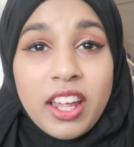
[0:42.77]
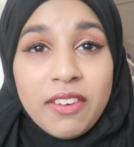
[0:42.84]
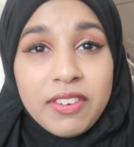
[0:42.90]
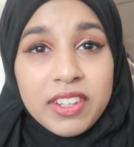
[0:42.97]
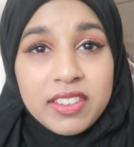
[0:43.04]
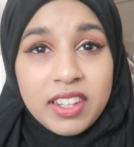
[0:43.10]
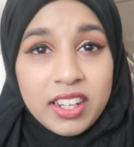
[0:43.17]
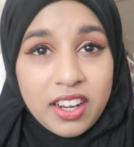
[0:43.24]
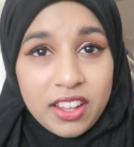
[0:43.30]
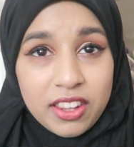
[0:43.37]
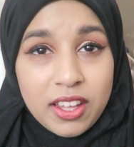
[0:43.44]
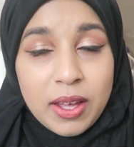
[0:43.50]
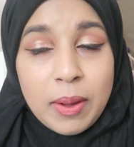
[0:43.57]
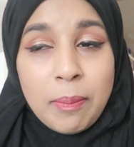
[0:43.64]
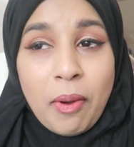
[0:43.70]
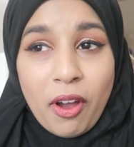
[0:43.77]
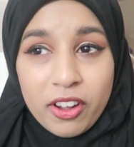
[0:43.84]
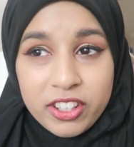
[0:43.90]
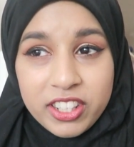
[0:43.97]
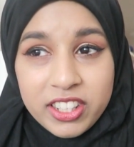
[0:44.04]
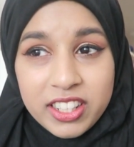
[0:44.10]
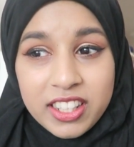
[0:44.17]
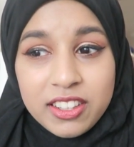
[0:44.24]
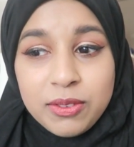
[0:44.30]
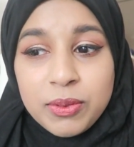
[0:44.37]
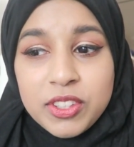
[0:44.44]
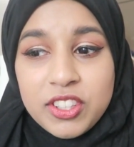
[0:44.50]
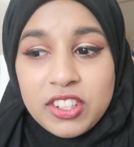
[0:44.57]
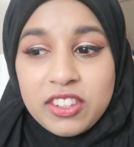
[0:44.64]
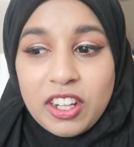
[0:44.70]
There is another part to this,
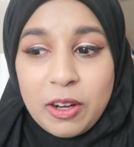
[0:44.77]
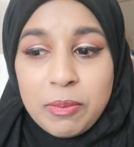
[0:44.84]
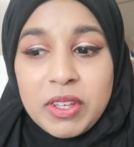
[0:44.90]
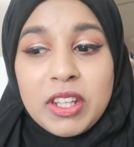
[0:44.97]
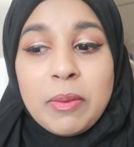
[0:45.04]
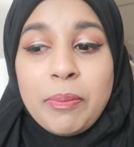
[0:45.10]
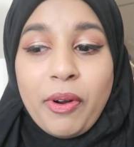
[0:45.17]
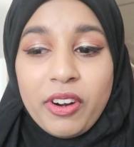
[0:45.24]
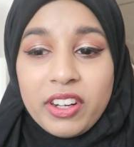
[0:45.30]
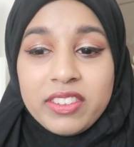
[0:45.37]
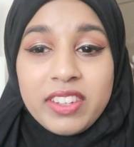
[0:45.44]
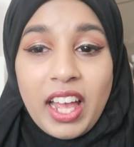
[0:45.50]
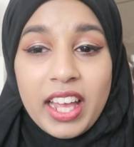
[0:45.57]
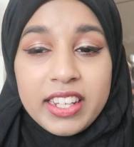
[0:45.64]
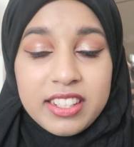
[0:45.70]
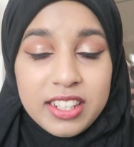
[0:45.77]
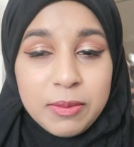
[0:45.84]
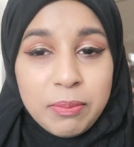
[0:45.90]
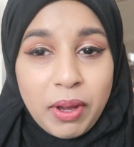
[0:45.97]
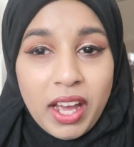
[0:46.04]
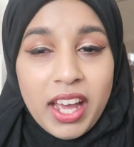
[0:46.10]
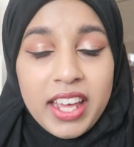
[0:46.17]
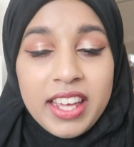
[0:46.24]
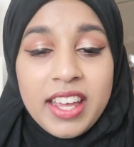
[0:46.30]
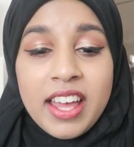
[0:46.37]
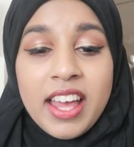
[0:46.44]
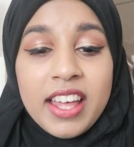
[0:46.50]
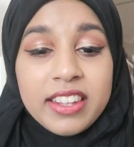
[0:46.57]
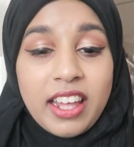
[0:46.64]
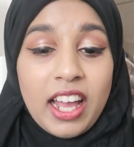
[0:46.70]
which is going to be the products that I did buy
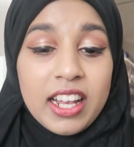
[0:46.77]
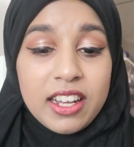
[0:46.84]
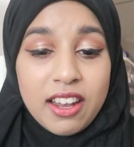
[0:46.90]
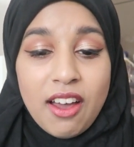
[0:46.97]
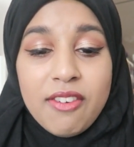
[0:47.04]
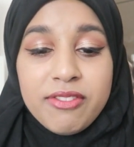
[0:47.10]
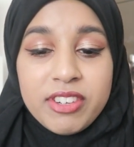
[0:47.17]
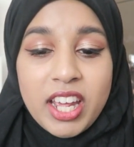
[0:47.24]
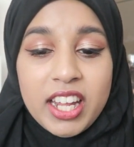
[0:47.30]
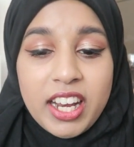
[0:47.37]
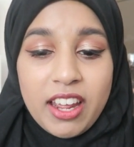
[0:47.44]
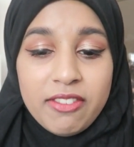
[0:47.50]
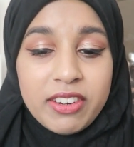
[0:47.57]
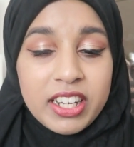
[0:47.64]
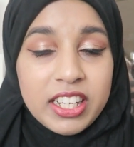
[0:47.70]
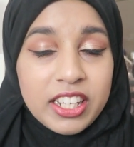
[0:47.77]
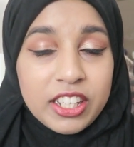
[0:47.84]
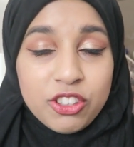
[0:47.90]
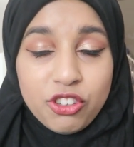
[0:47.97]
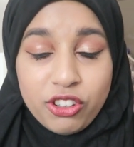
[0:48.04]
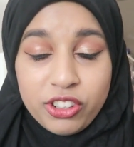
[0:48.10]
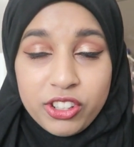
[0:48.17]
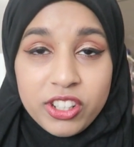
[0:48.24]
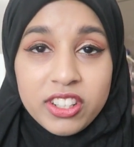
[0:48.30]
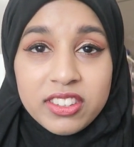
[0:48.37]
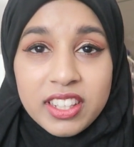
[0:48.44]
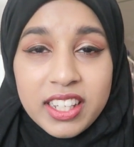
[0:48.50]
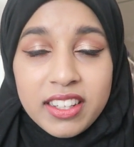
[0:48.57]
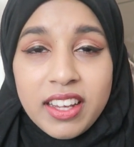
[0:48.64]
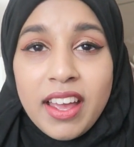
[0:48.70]
that I loved and I really enjoy
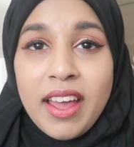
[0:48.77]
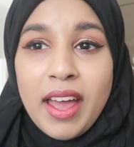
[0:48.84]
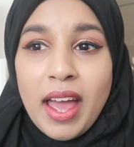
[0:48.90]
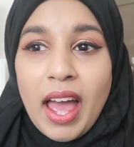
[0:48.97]
using,